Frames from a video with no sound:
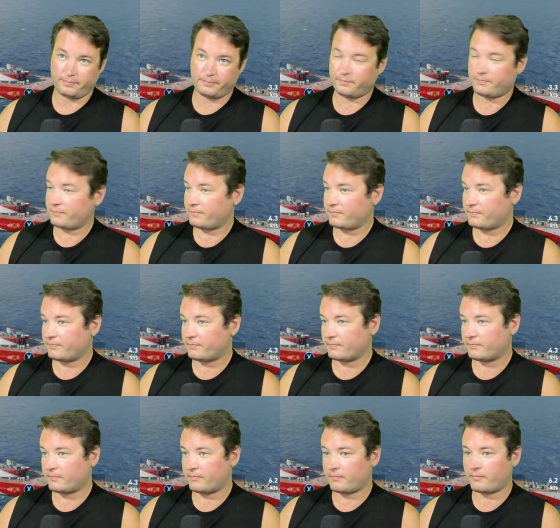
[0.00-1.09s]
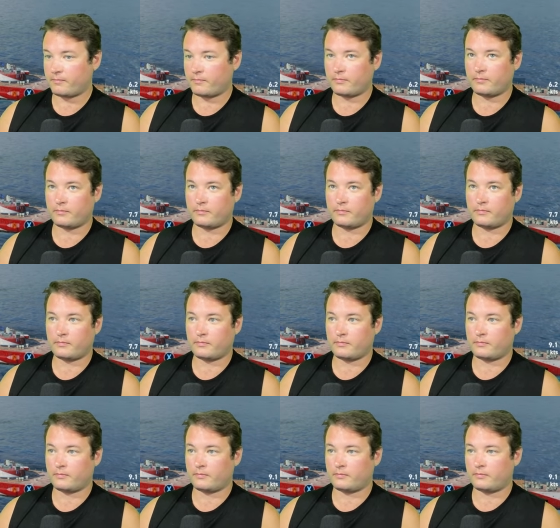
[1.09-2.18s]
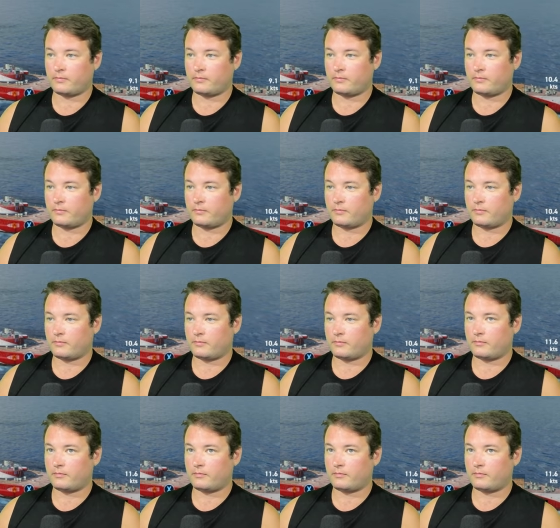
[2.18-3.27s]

(silence)